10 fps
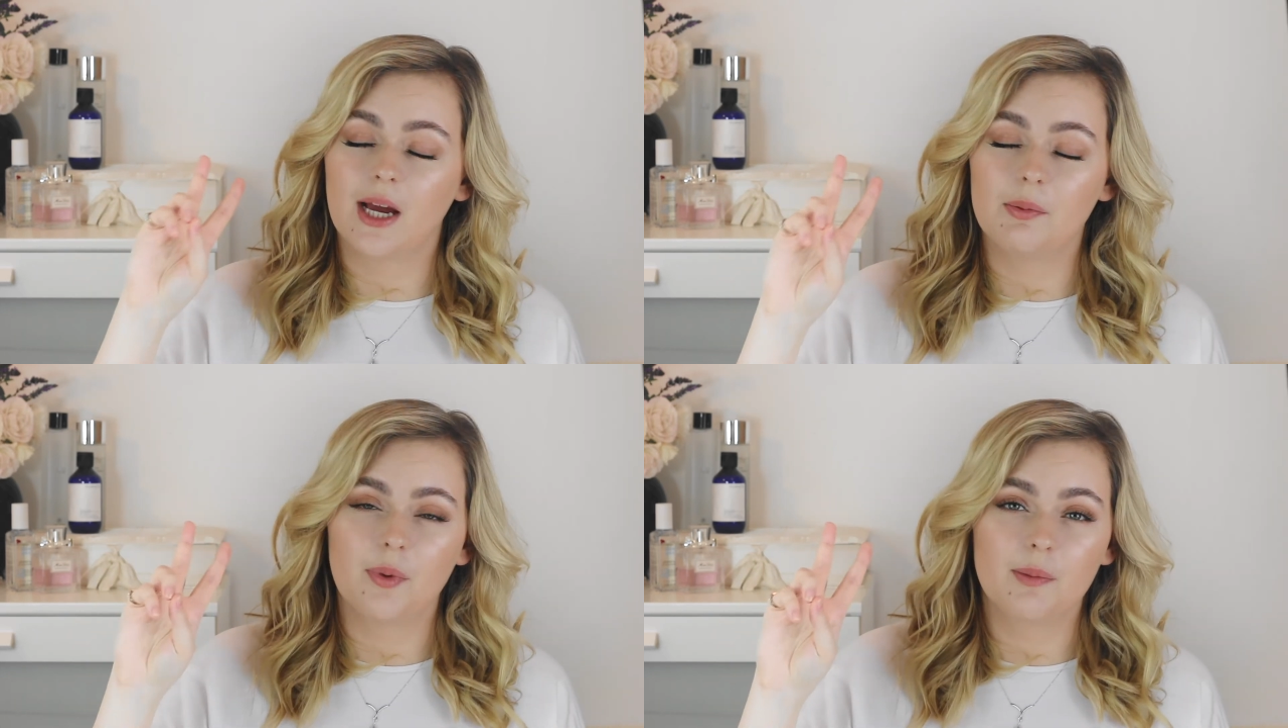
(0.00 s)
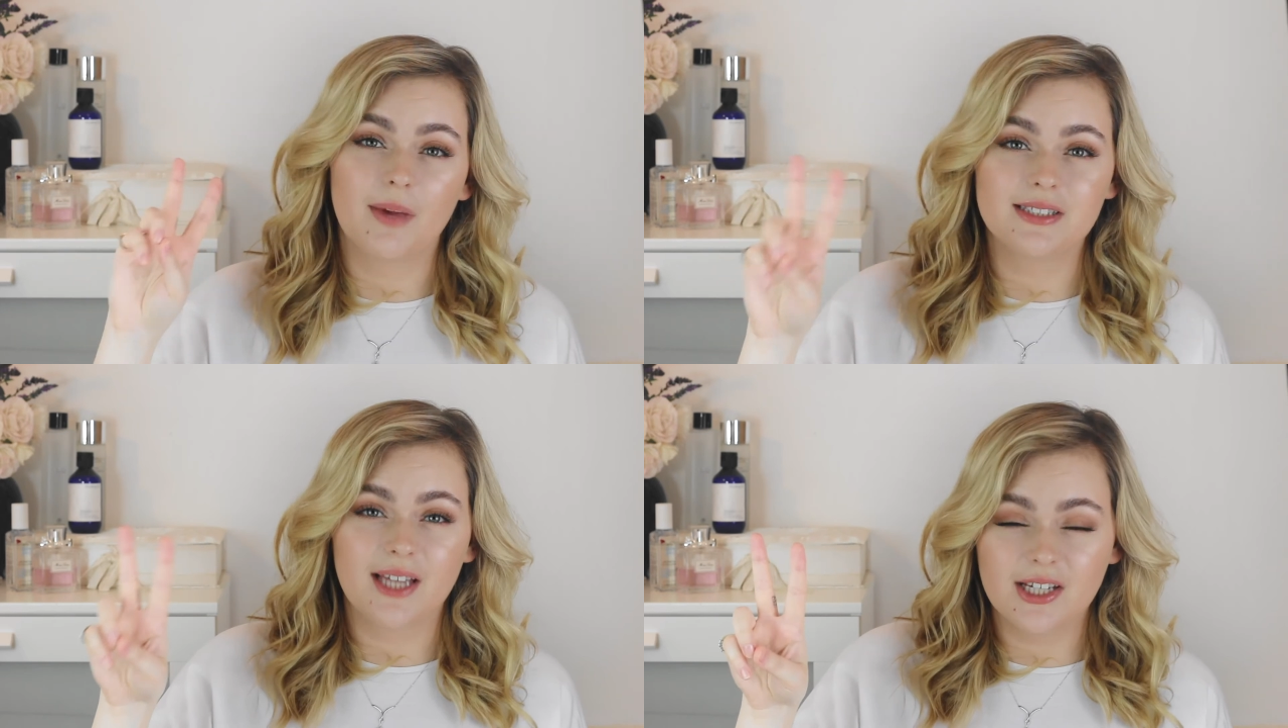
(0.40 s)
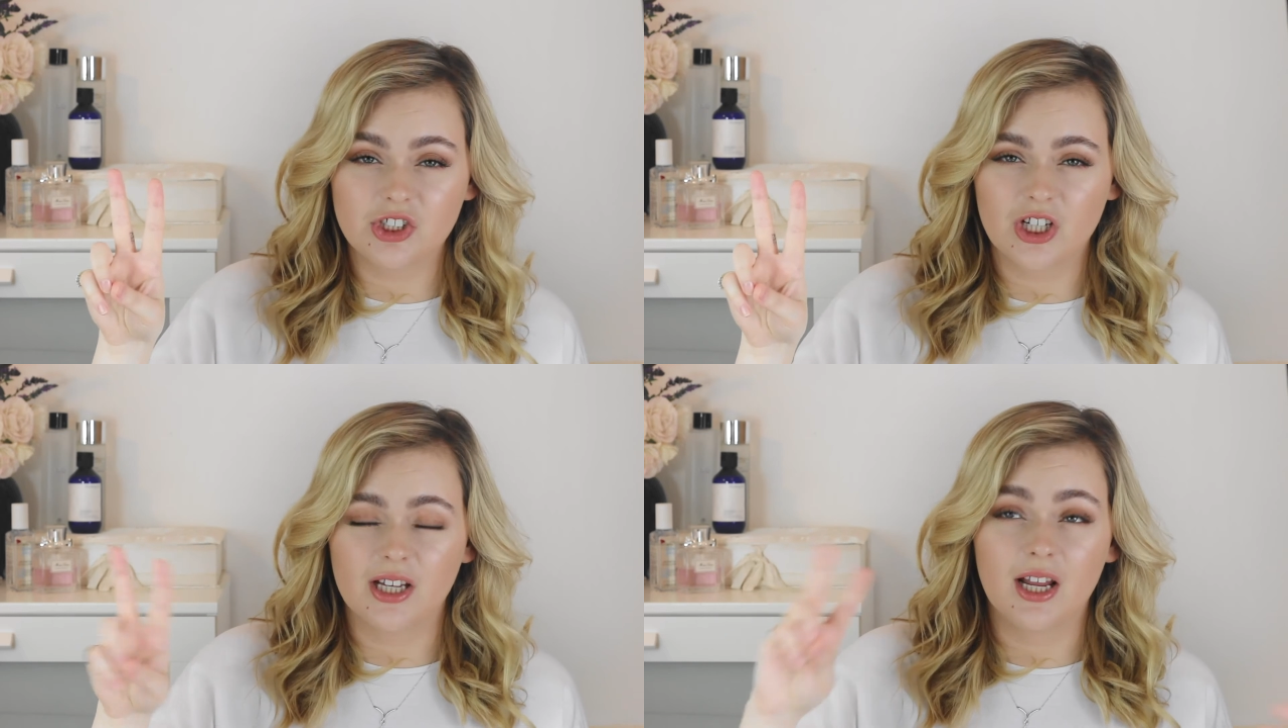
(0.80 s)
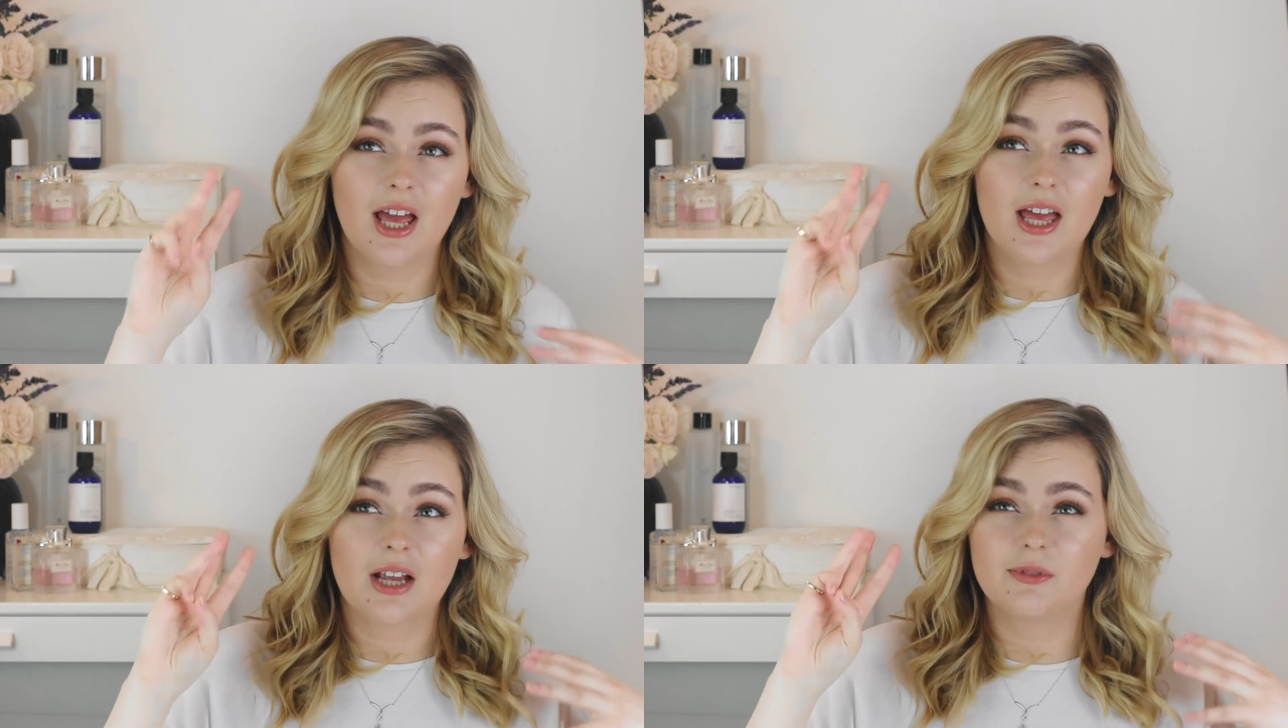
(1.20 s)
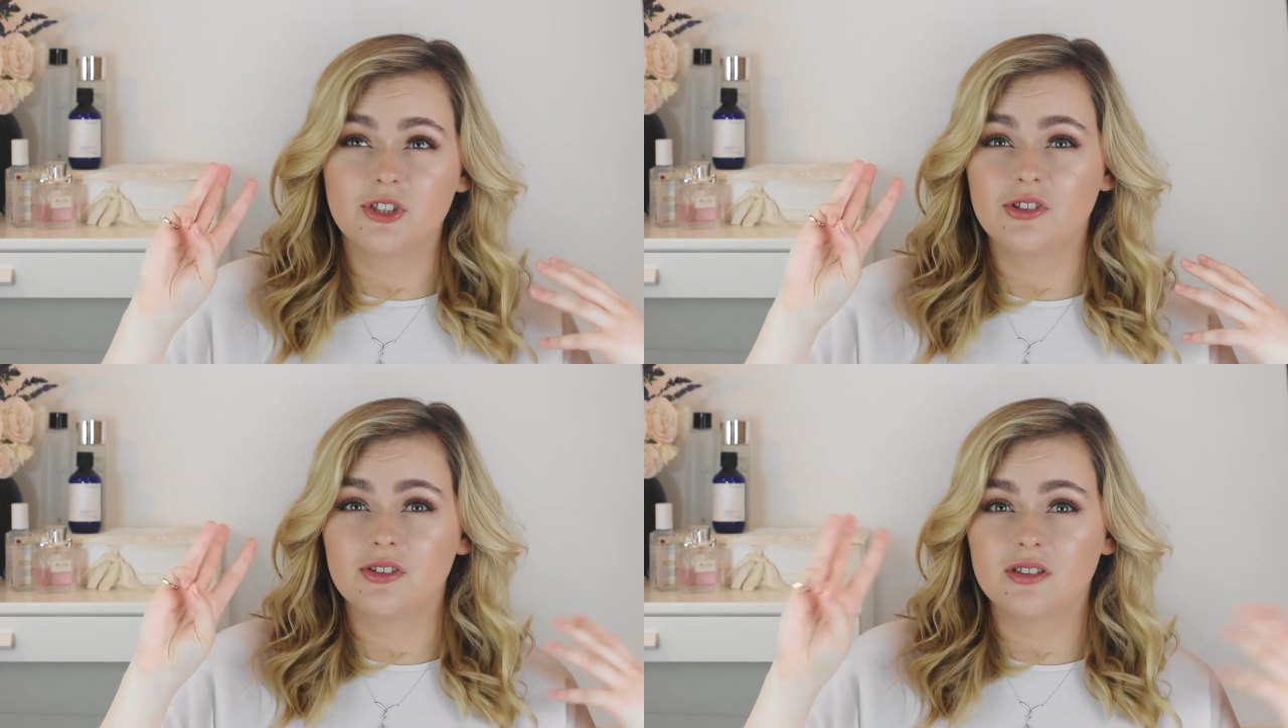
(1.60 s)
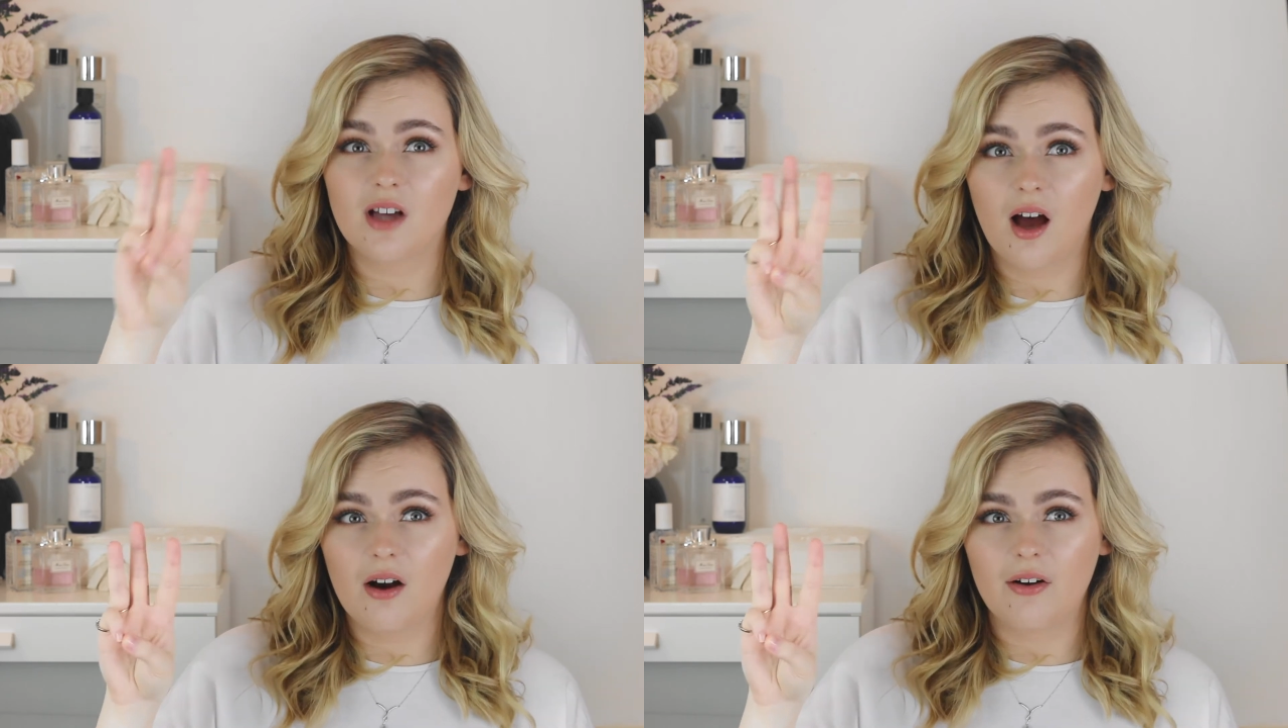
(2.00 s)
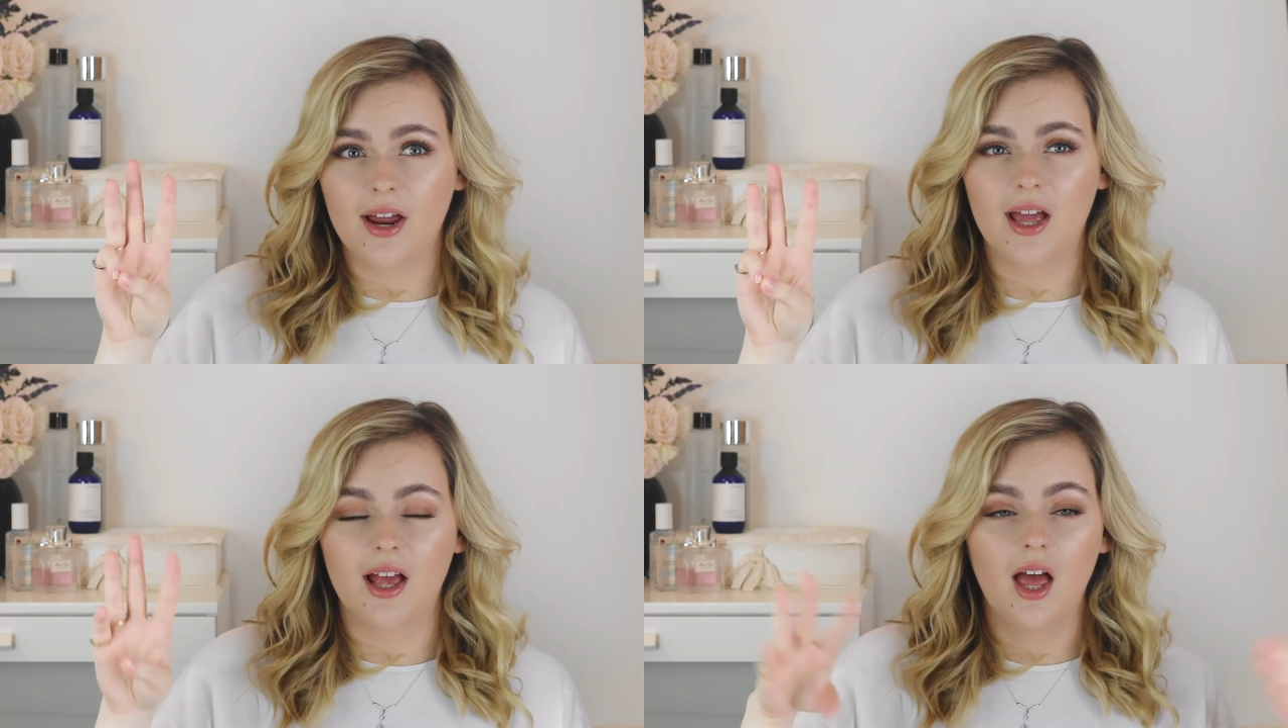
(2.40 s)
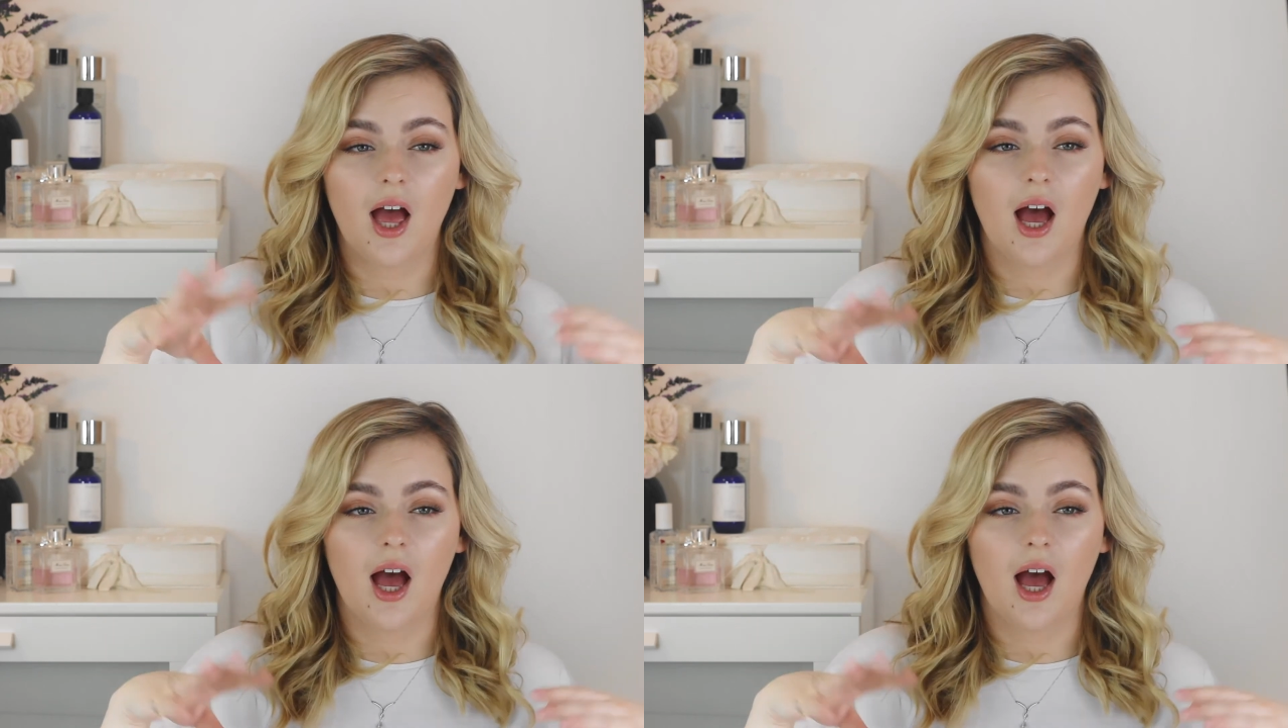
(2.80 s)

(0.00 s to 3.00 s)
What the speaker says: hyperpigmentation, it can reduce scarring,